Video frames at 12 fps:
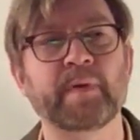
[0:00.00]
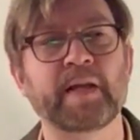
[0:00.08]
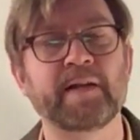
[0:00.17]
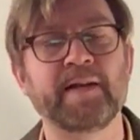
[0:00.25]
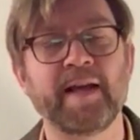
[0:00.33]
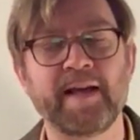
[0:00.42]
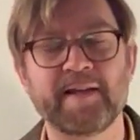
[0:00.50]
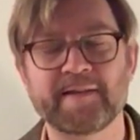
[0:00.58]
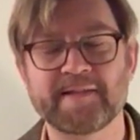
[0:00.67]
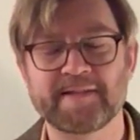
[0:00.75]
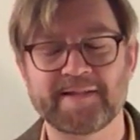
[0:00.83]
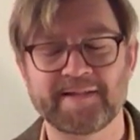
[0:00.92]

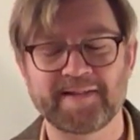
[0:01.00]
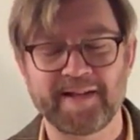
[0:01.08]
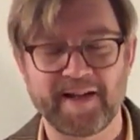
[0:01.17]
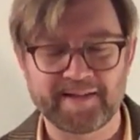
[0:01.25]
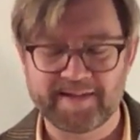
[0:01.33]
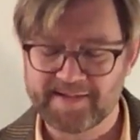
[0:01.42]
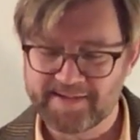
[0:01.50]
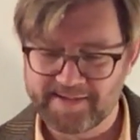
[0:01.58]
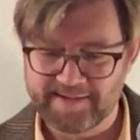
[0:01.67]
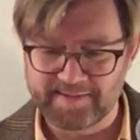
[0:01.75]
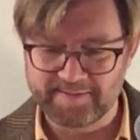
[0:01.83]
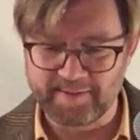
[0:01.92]
Dates,
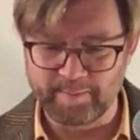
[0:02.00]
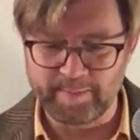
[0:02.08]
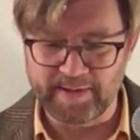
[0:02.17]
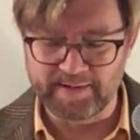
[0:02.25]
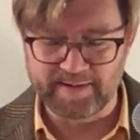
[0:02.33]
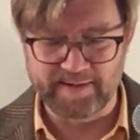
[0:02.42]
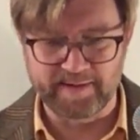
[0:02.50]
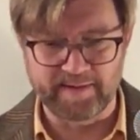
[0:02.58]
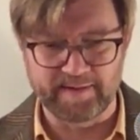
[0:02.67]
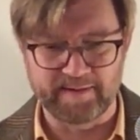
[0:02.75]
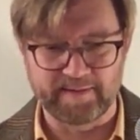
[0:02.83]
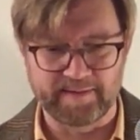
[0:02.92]
nuts, a bit
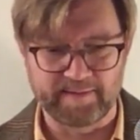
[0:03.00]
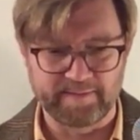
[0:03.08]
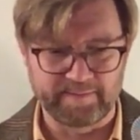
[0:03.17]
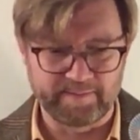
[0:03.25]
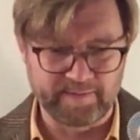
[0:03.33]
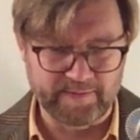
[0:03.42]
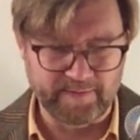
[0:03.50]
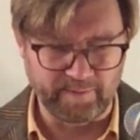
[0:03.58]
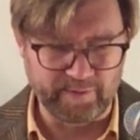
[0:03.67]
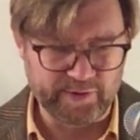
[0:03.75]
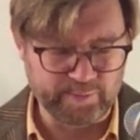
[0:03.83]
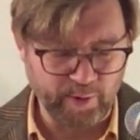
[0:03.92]

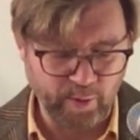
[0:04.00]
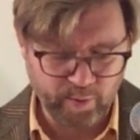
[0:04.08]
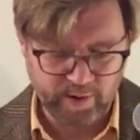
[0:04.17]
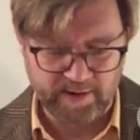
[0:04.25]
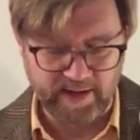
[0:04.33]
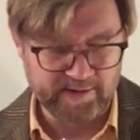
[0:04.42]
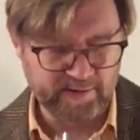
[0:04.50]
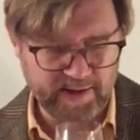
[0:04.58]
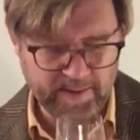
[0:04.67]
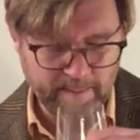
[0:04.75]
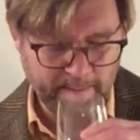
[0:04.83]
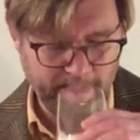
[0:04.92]
of smoke
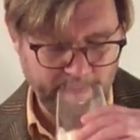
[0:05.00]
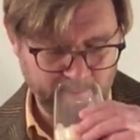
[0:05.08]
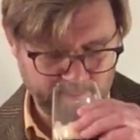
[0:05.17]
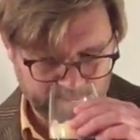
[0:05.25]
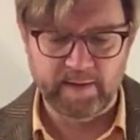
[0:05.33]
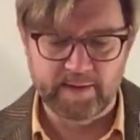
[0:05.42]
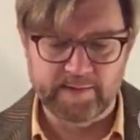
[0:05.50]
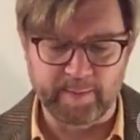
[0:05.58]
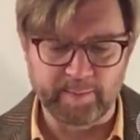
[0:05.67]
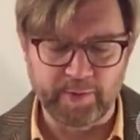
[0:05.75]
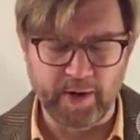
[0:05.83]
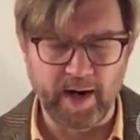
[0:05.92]
actually.
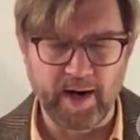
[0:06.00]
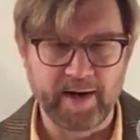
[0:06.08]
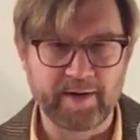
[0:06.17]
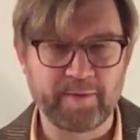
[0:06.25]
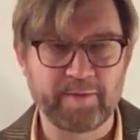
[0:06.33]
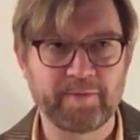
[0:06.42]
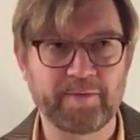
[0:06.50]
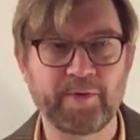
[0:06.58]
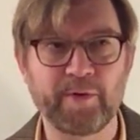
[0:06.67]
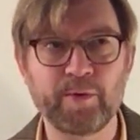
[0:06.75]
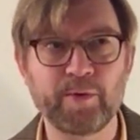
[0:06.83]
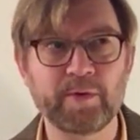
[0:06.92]
Some dried
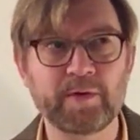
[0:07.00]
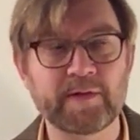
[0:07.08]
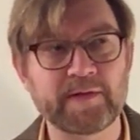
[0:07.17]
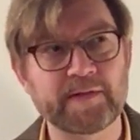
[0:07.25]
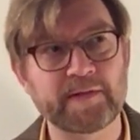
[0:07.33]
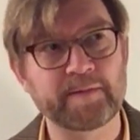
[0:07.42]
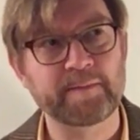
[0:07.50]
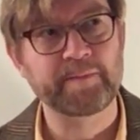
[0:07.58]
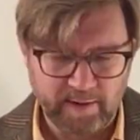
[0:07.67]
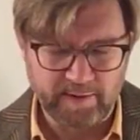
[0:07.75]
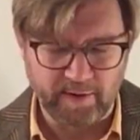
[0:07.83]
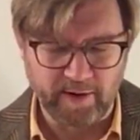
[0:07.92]
fruits,
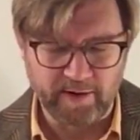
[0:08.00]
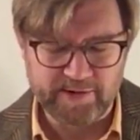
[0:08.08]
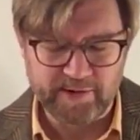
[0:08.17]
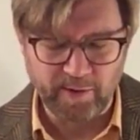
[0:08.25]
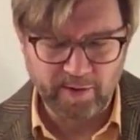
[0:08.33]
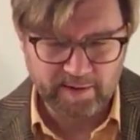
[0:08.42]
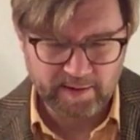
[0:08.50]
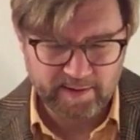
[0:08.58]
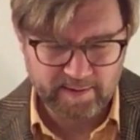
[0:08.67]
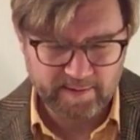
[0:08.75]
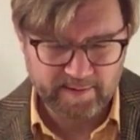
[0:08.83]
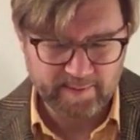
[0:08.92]
dark
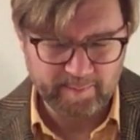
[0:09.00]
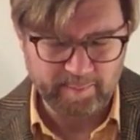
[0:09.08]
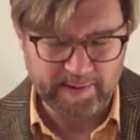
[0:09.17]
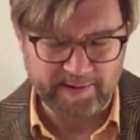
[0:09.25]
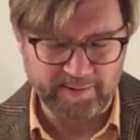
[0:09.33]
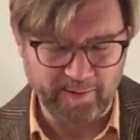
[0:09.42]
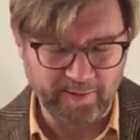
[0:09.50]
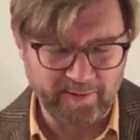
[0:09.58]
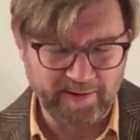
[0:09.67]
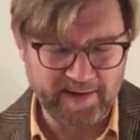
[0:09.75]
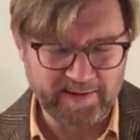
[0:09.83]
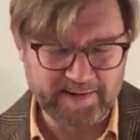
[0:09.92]
chocolate, bitter
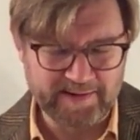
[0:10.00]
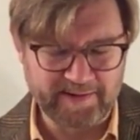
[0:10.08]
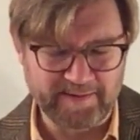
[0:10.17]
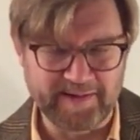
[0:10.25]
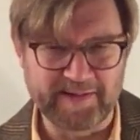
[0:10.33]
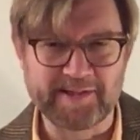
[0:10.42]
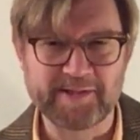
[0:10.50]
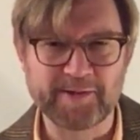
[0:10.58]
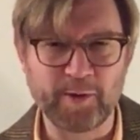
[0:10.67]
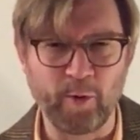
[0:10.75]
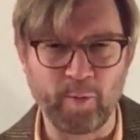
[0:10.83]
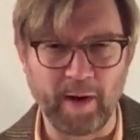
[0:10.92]
orange.
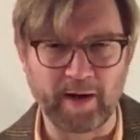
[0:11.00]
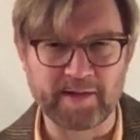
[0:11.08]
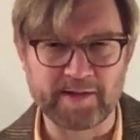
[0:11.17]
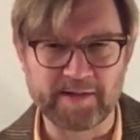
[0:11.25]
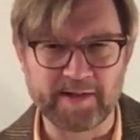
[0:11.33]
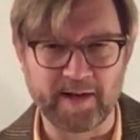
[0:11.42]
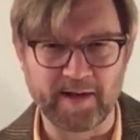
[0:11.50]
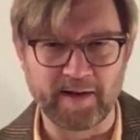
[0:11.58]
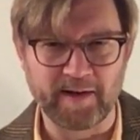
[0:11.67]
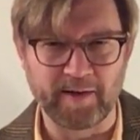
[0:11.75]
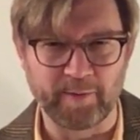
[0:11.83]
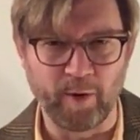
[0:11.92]
So much
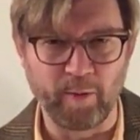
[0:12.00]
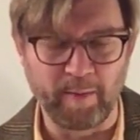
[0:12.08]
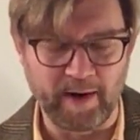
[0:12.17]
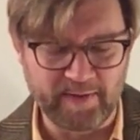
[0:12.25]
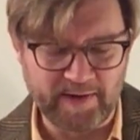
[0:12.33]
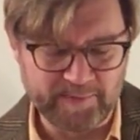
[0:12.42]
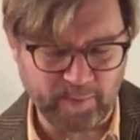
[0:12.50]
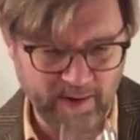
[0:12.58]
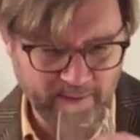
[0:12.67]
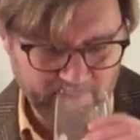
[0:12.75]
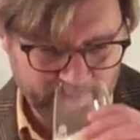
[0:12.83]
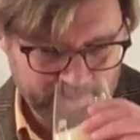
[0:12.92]
aroma in this one.